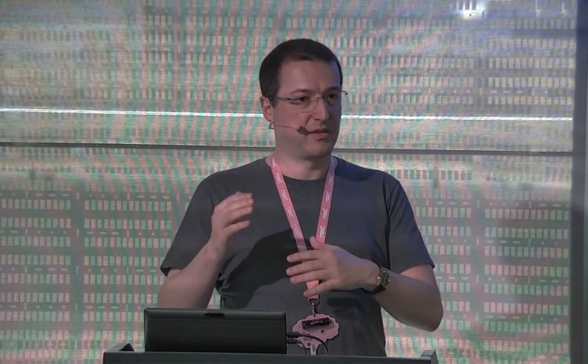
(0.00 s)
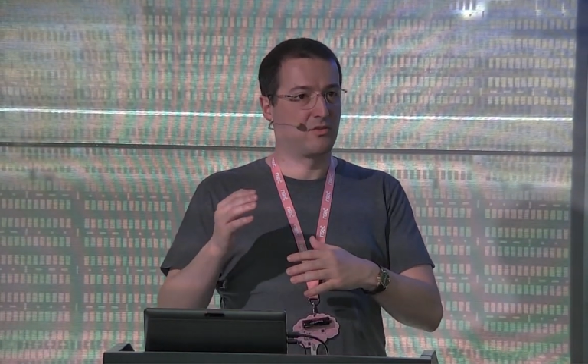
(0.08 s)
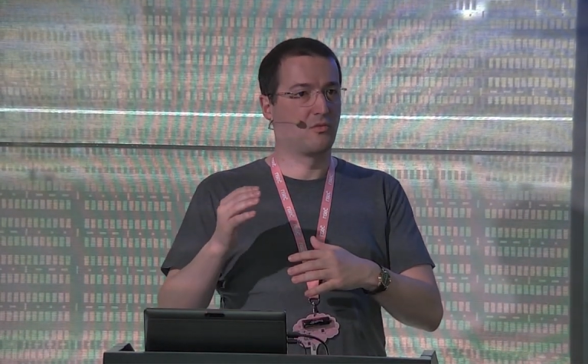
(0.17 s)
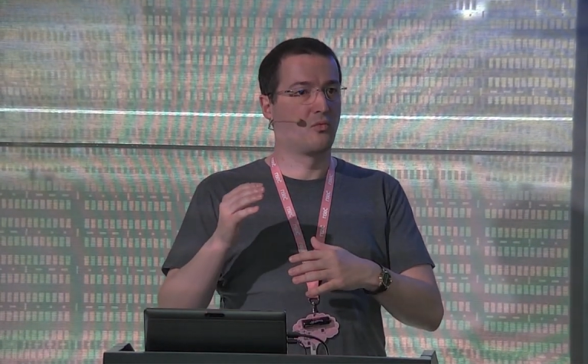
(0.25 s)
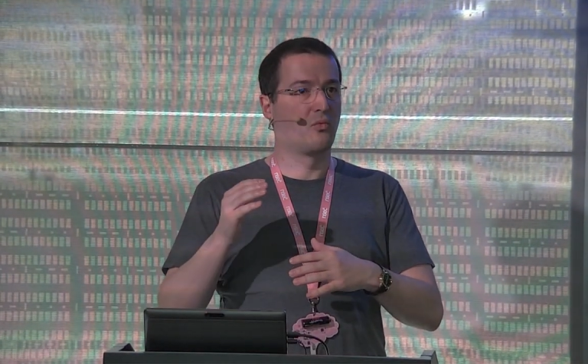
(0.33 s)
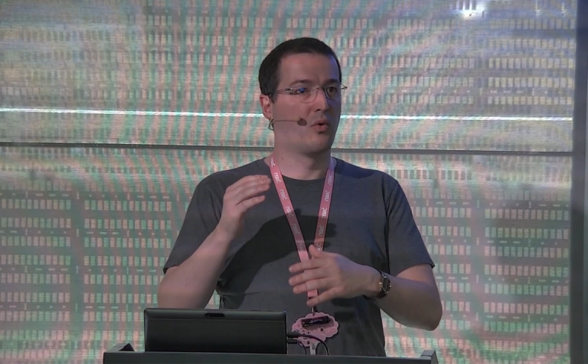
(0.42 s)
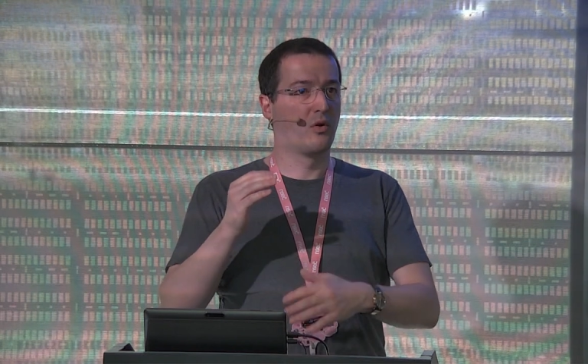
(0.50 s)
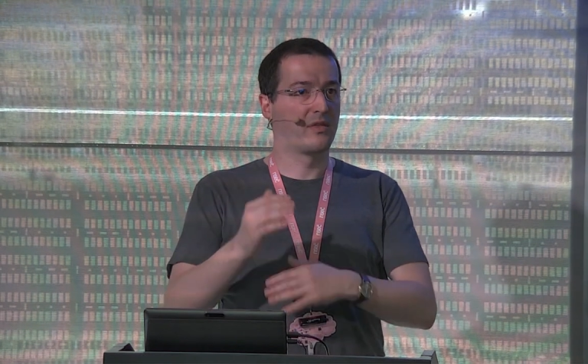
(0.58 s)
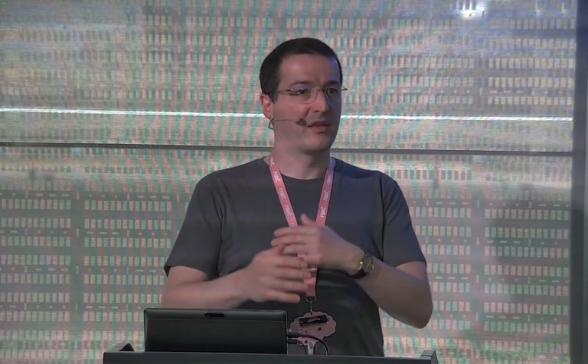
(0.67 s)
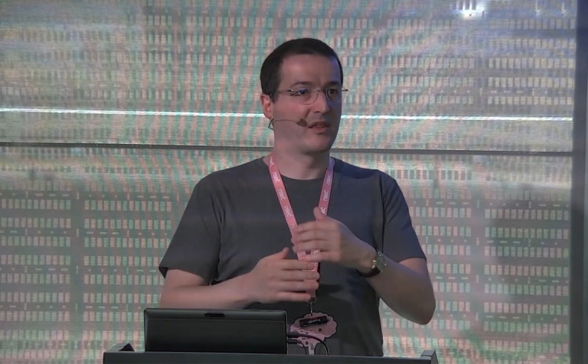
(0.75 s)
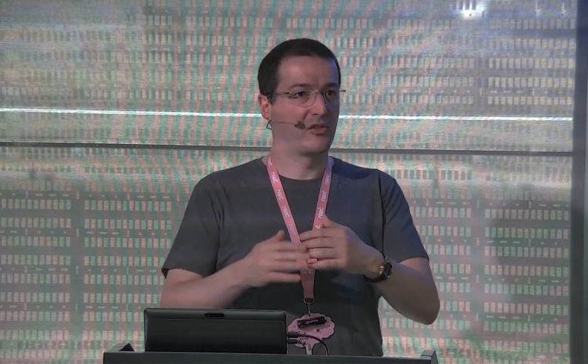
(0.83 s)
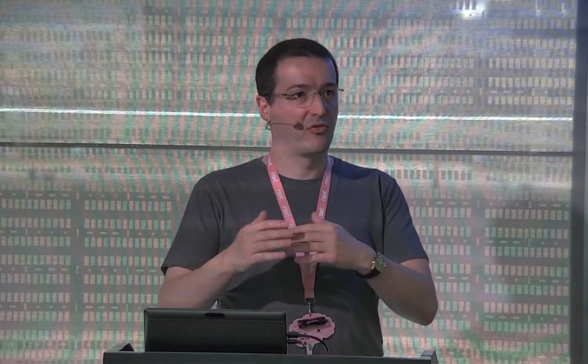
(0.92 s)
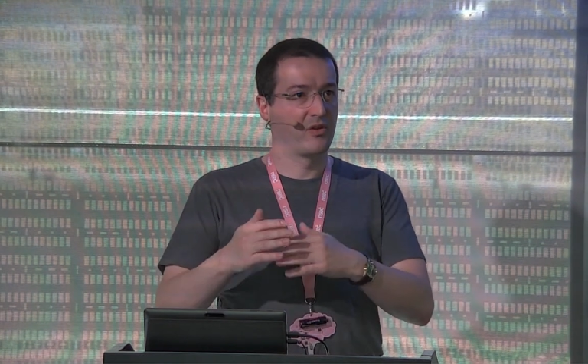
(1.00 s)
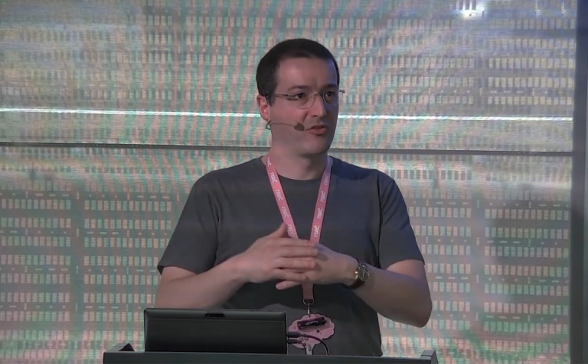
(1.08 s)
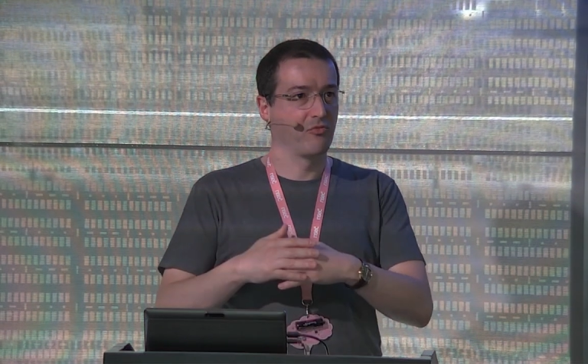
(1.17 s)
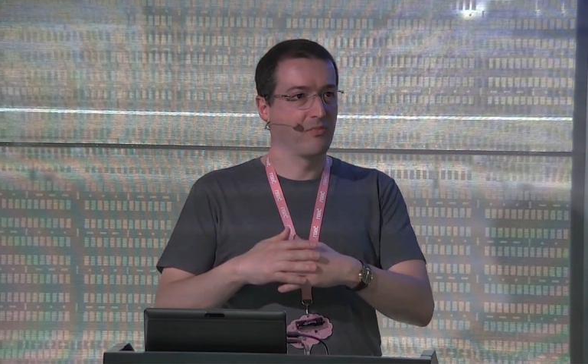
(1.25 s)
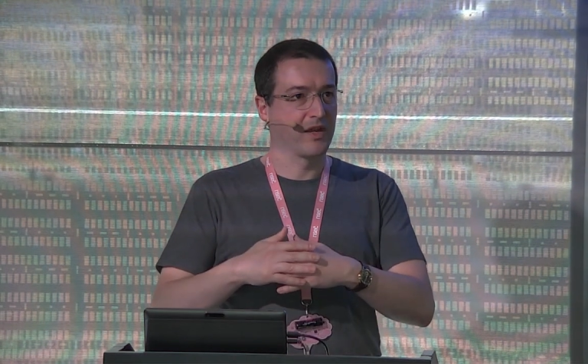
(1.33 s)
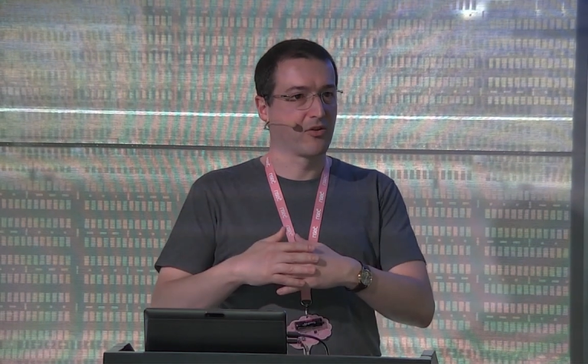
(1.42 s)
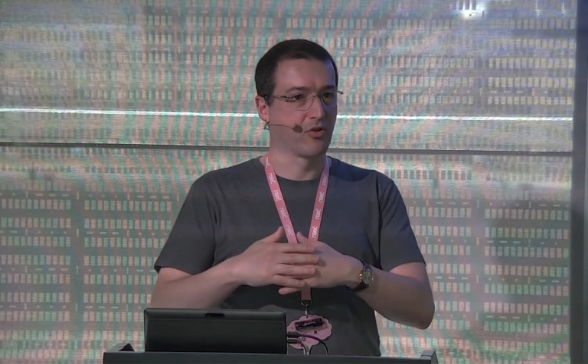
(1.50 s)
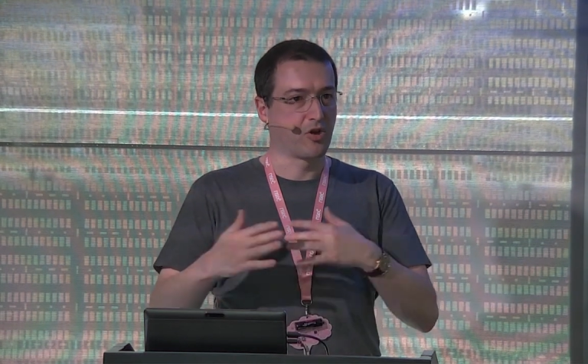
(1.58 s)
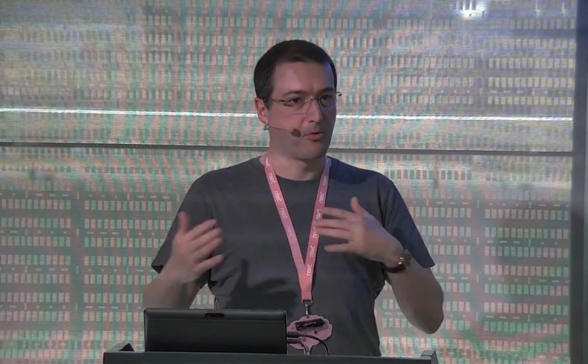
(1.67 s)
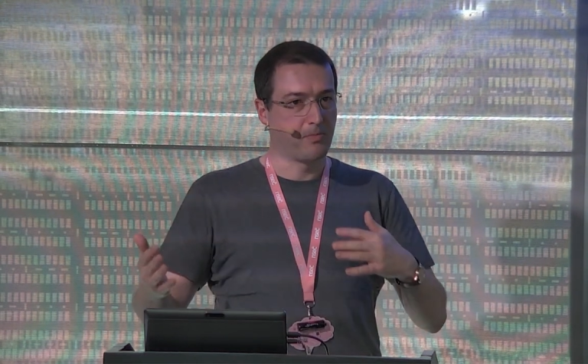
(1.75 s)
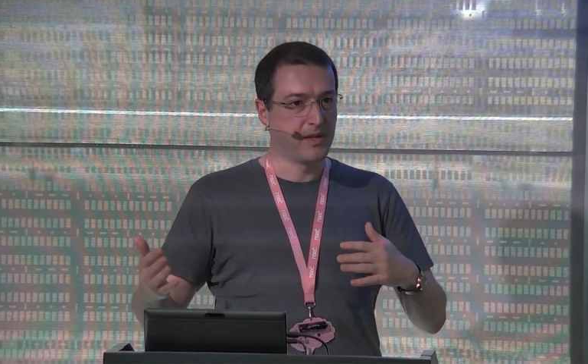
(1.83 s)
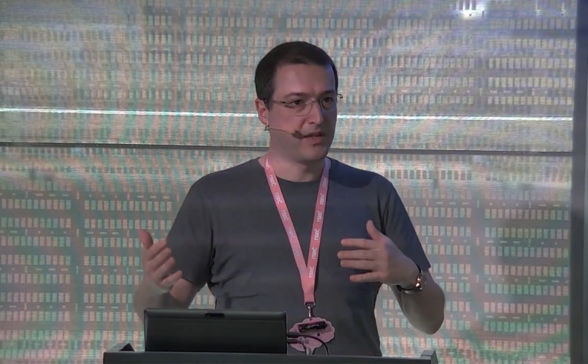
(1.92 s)
it was necessary to make a
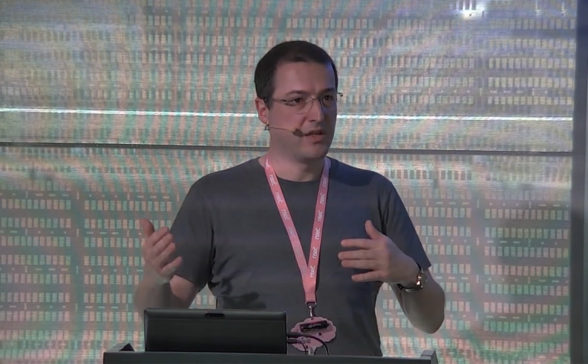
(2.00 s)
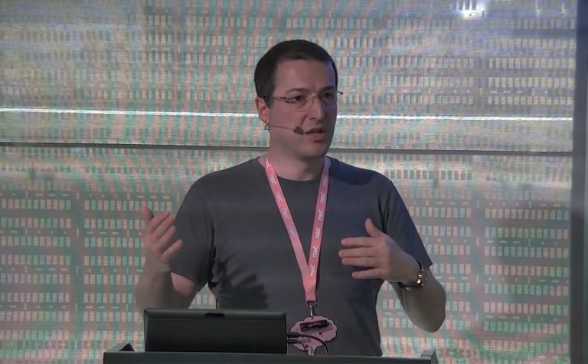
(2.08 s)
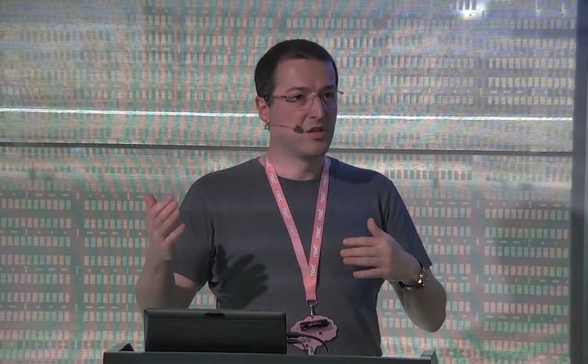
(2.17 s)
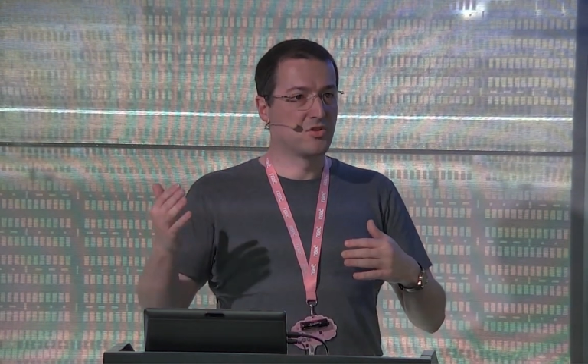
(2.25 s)
copy